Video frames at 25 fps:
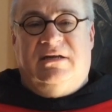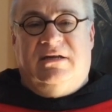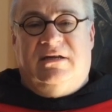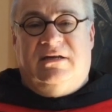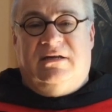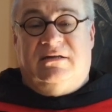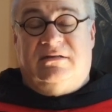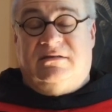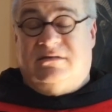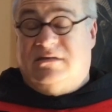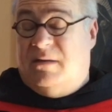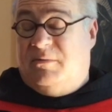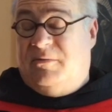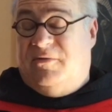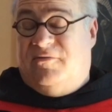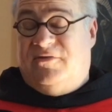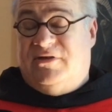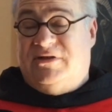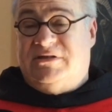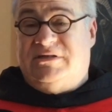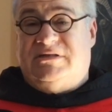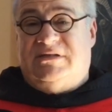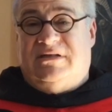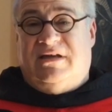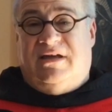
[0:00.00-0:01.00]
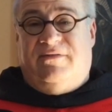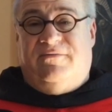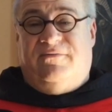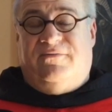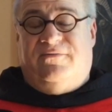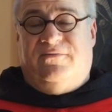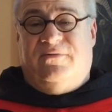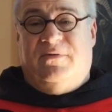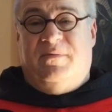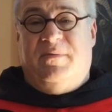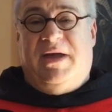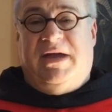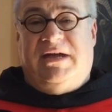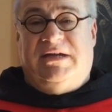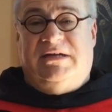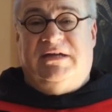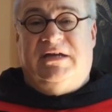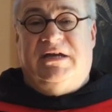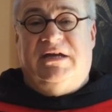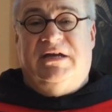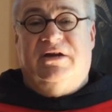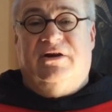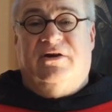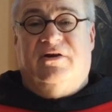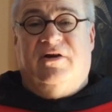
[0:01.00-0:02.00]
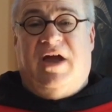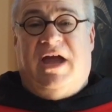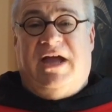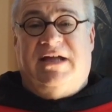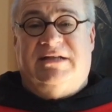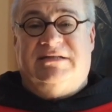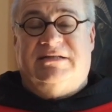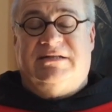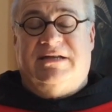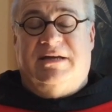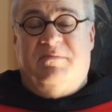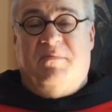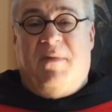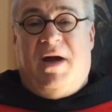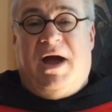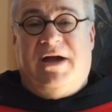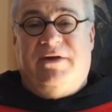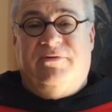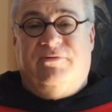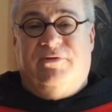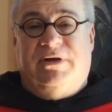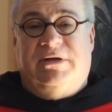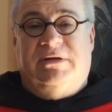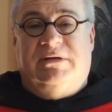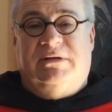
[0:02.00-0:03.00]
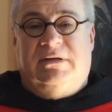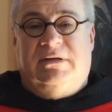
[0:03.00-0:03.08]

Some of us have remained here at St. Meinrad.